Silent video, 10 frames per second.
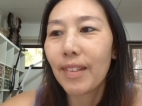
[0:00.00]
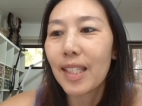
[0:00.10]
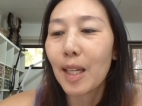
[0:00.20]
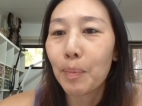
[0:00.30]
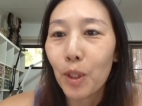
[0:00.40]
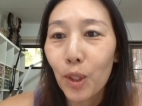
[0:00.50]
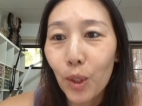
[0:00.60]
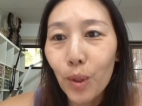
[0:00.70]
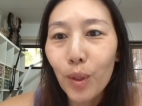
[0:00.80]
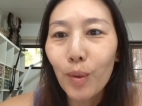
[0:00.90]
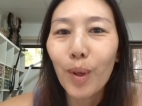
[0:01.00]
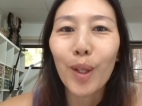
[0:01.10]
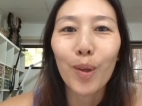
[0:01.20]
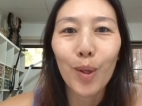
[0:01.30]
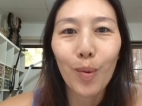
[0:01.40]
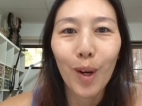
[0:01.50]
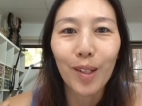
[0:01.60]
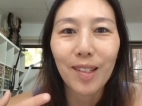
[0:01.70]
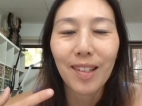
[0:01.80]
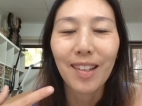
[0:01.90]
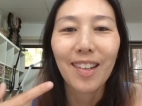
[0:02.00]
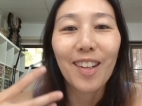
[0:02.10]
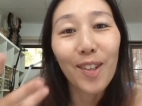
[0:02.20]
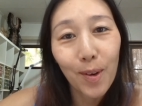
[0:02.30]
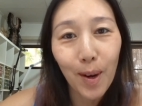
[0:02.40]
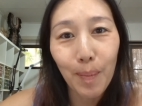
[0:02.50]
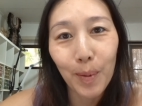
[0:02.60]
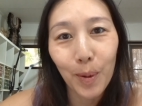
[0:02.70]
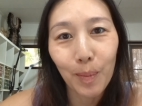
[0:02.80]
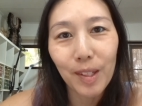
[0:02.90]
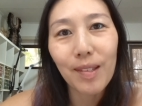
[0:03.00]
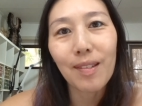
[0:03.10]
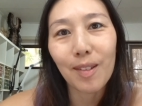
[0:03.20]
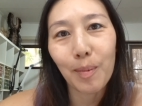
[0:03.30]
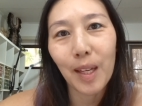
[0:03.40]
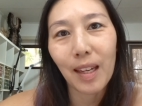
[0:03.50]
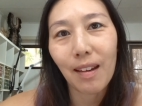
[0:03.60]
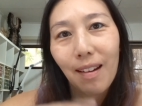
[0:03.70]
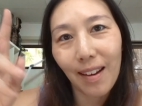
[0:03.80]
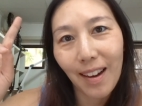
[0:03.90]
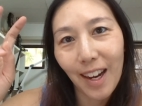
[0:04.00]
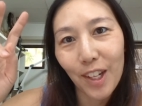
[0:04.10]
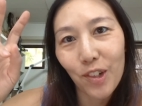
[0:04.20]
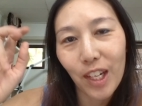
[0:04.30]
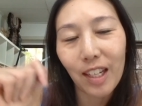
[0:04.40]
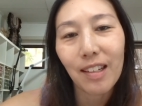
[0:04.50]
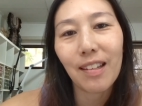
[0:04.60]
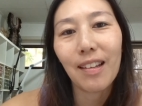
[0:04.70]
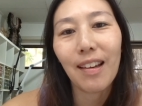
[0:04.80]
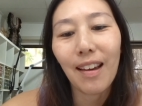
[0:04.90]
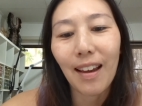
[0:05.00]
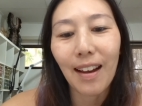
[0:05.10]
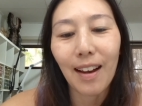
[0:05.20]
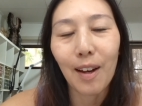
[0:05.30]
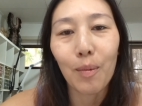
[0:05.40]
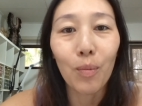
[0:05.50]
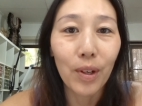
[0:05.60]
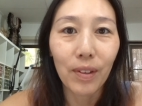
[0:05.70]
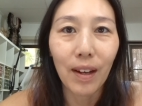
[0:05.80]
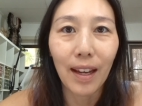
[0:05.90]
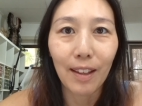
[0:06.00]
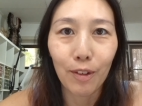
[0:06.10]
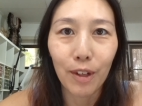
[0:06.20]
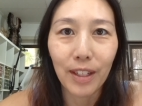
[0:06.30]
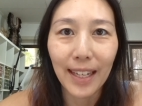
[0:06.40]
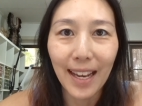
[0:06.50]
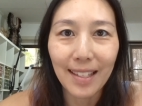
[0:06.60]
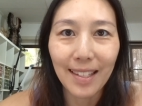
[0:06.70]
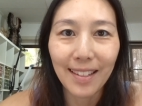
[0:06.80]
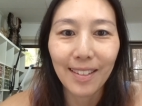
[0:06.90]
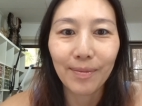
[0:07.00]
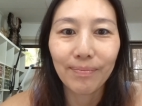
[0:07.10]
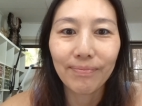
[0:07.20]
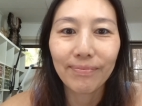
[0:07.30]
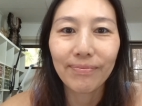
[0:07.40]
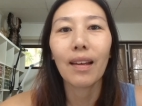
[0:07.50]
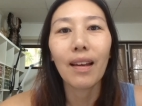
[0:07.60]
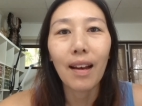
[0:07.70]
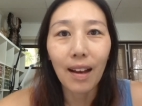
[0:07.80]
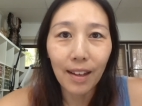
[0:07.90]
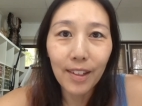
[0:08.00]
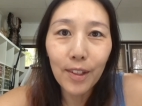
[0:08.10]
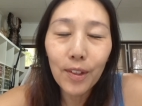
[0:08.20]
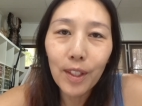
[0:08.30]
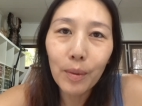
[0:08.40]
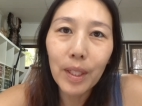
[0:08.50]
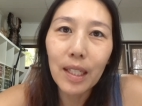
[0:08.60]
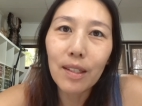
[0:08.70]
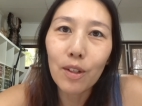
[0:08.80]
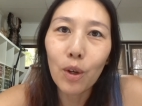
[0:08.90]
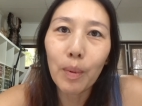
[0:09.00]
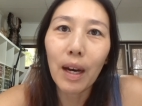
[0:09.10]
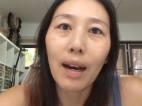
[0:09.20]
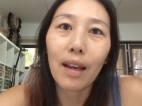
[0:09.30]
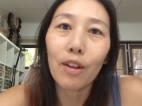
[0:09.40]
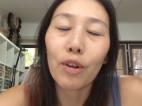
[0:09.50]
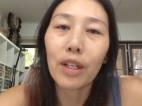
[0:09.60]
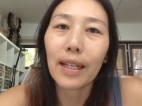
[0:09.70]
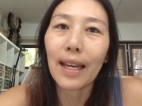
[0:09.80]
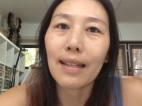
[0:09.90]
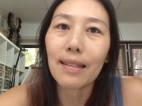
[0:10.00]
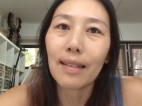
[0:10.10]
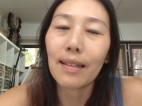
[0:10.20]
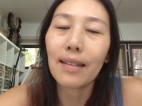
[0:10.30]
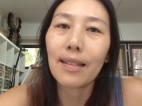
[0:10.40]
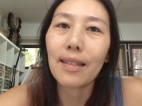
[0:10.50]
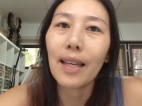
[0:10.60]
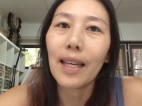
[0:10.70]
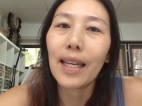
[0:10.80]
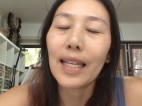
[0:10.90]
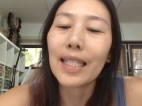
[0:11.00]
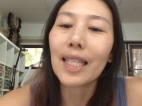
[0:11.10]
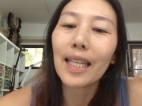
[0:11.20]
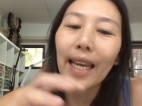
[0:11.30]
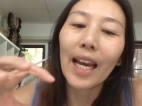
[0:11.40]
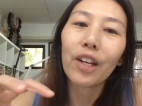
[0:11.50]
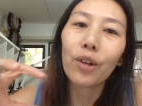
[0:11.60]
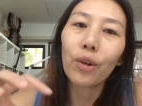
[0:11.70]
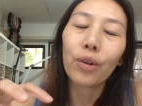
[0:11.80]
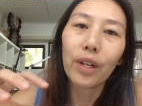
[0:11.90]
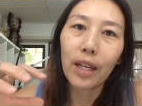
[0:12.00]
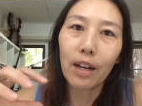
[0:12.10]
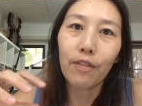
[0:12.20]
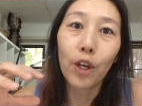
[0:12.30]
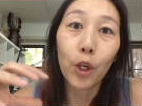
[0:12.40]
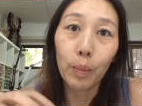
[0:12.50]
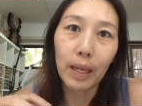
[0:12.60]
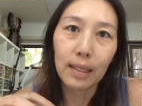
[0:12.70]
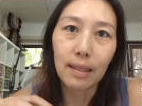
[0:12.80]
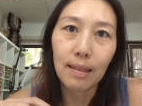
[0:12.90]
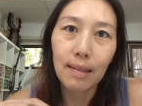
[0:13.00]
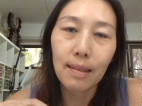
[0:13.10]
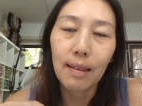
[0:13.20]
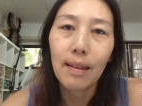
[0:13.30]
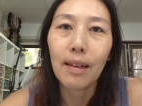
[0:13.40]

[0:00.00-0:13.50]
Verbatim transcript: it's up to you whether you want your epidermis to be hydrated um, with hyaluronic acid. Another thing we need to know about hyaluronic acid is it's in the category of humectants.